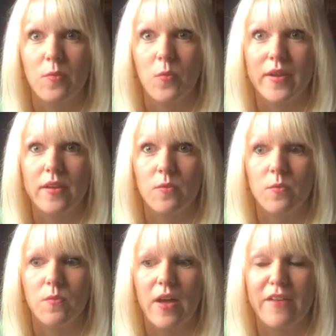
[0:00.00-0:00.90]
when
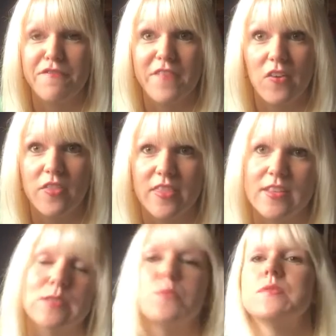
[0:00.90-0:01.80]
I felt
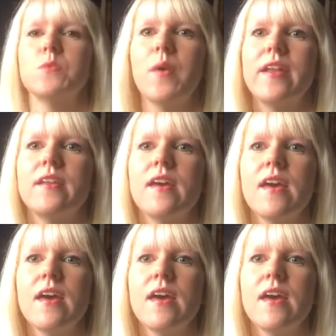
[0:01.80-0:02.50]
this was when